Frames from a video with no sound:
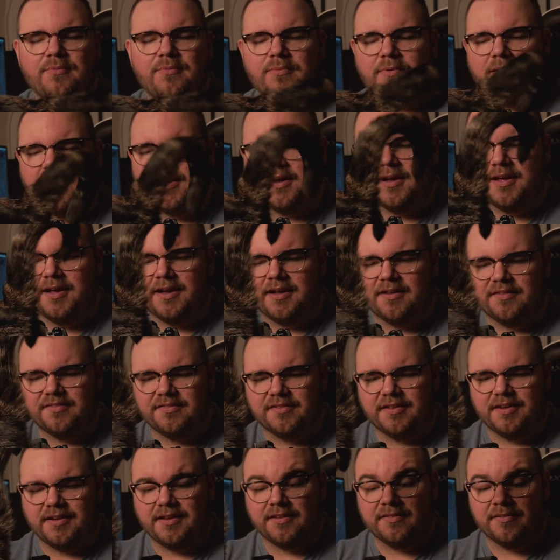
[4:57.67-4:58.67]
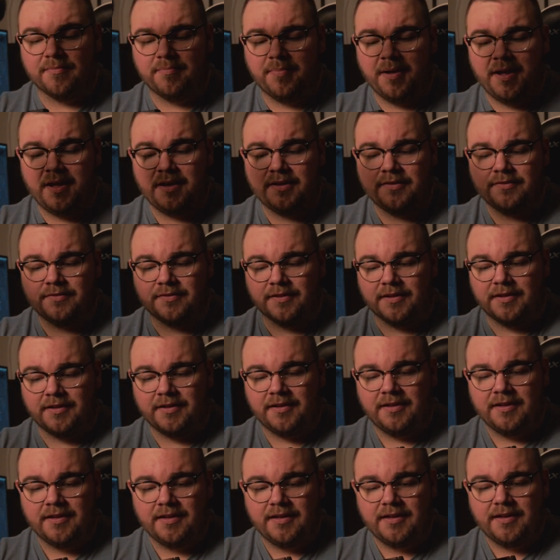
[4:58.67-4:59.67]
why I said it's a bad
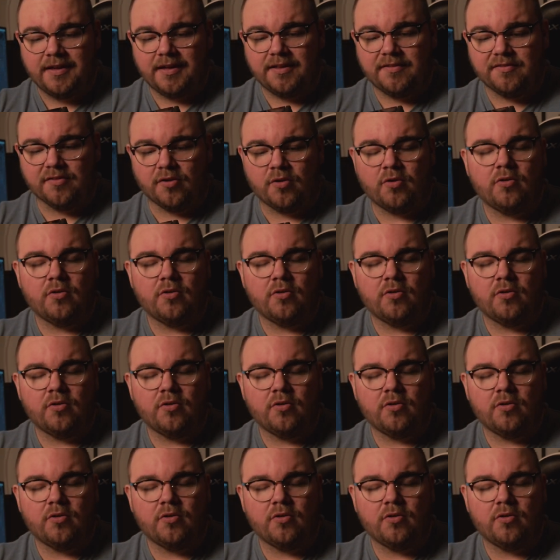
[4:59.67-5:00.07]
thing, it's